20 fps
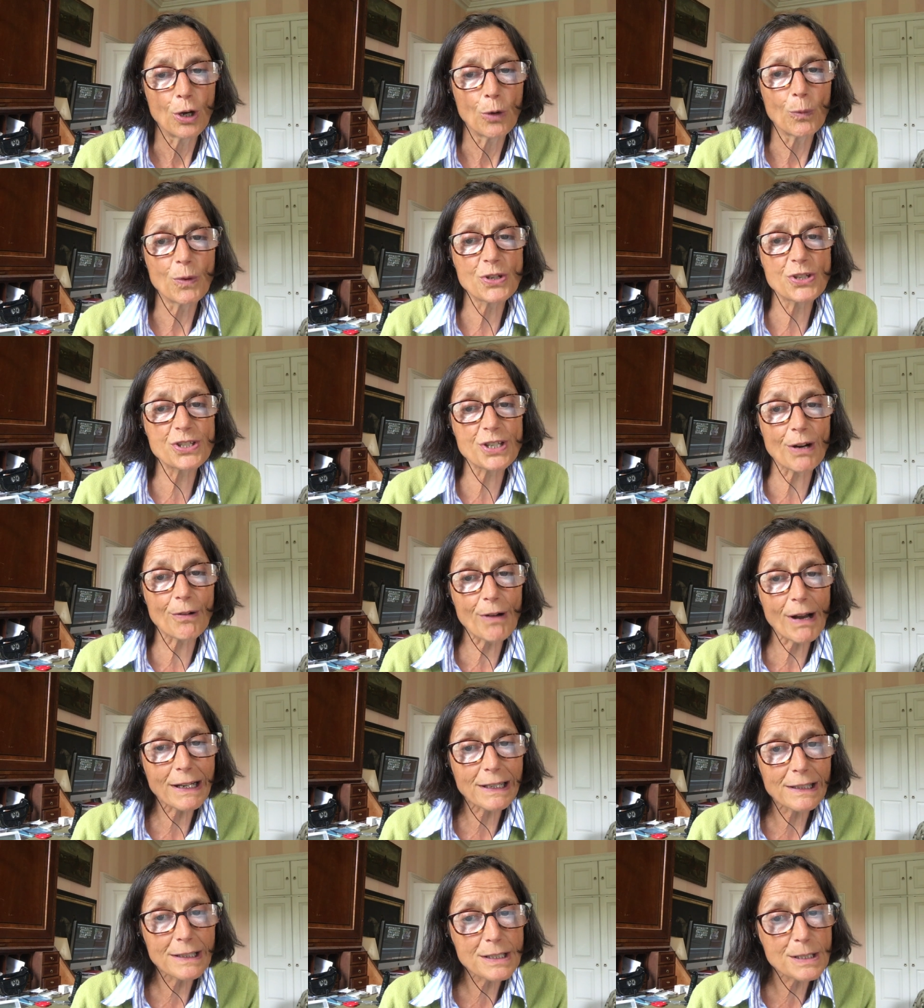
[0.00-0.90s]
which
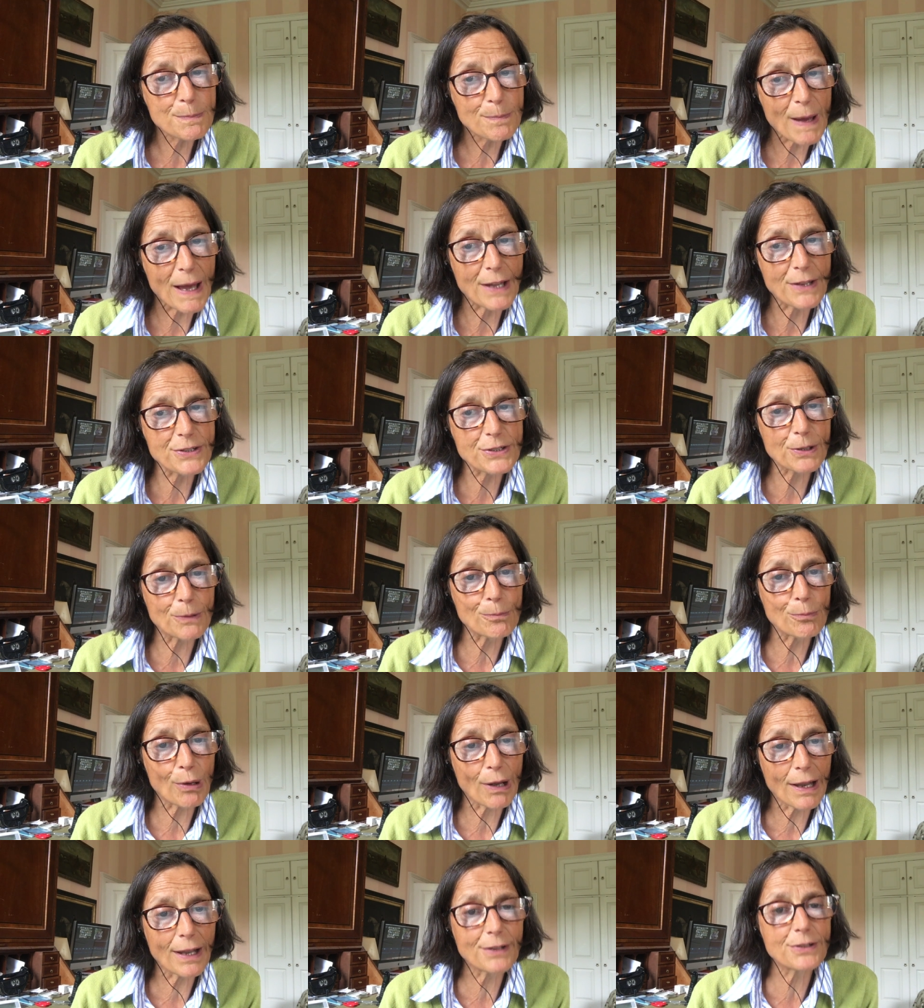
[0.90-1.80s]
directly depends on
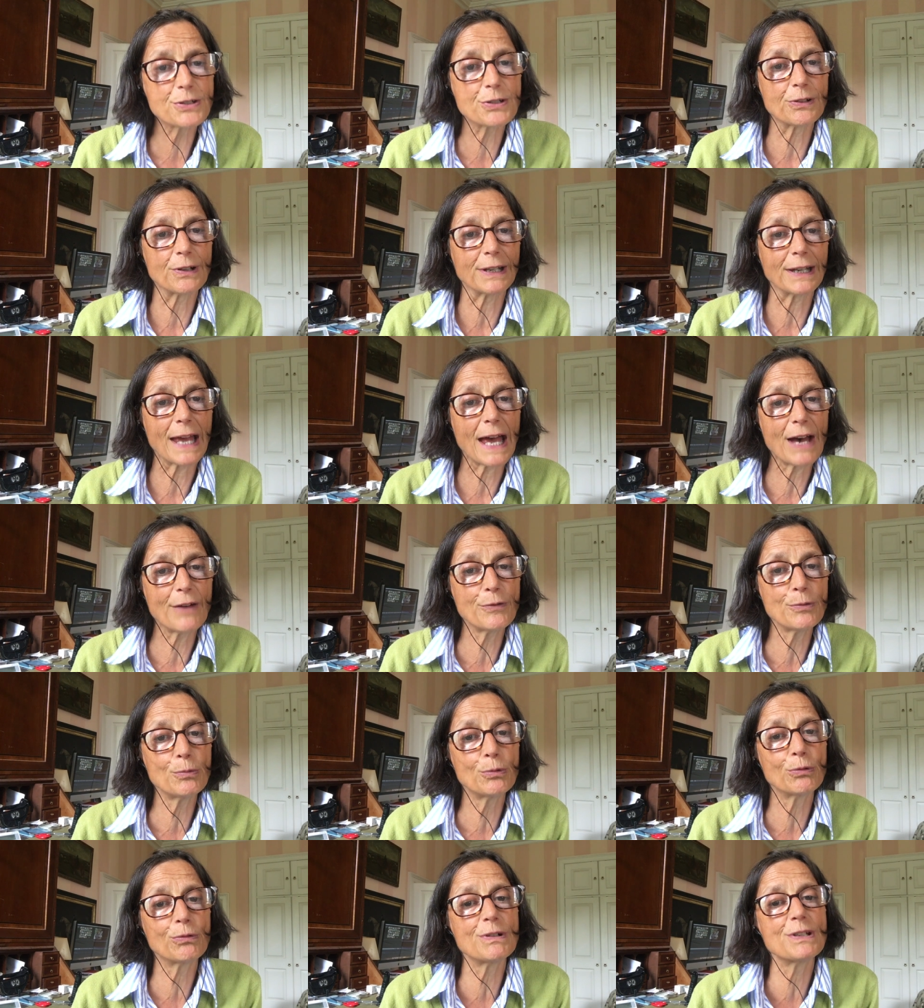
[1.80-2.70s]
plundering ever
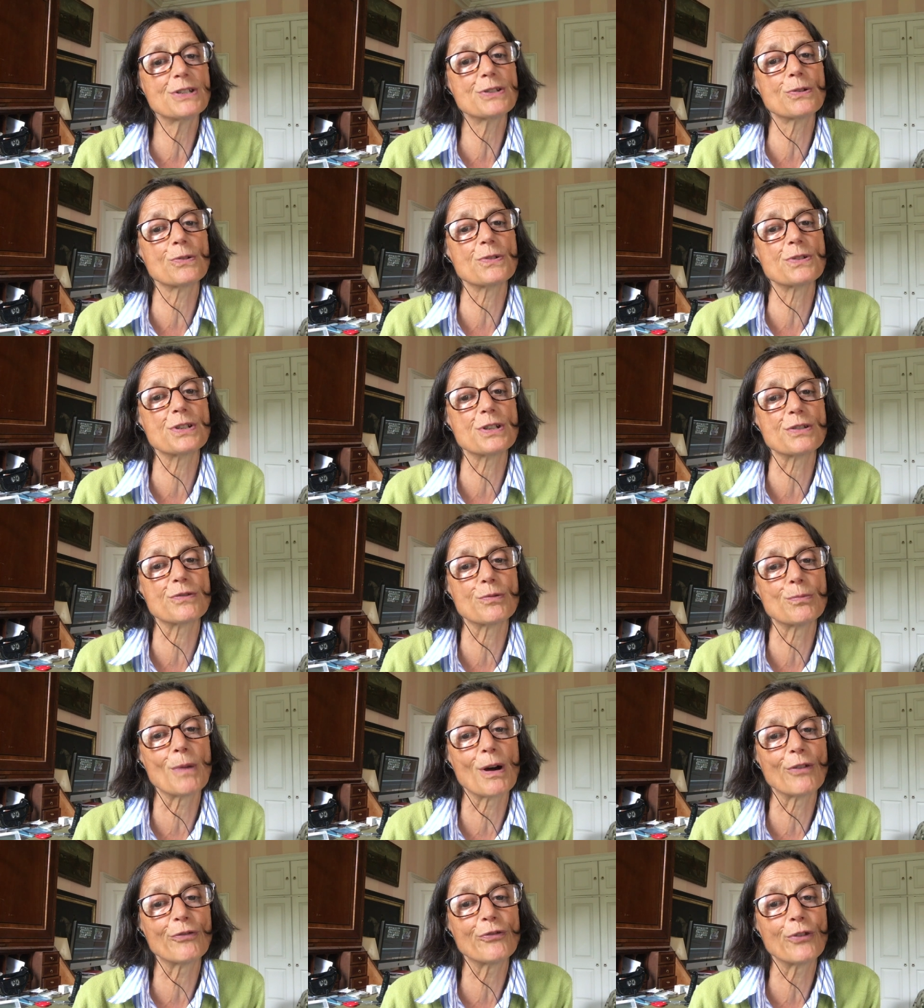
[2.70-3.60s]
more resources
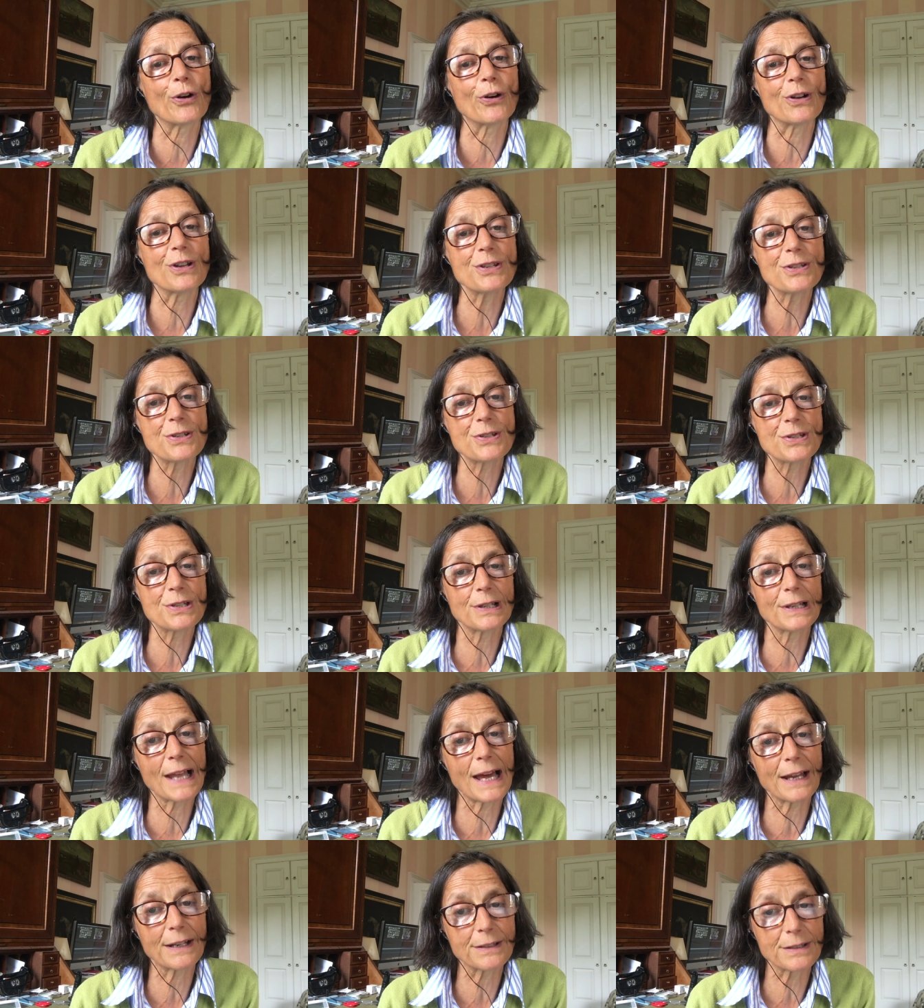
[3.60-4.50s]
from our forests,
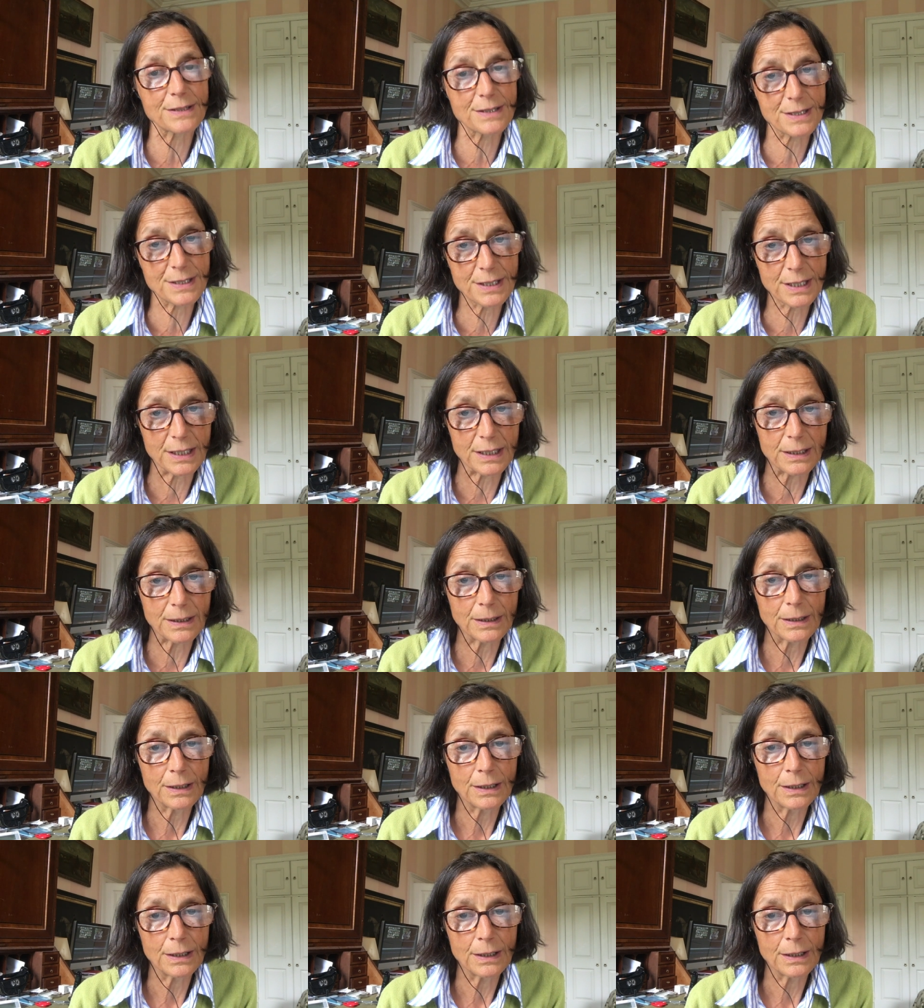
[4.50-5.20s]
land, and sea.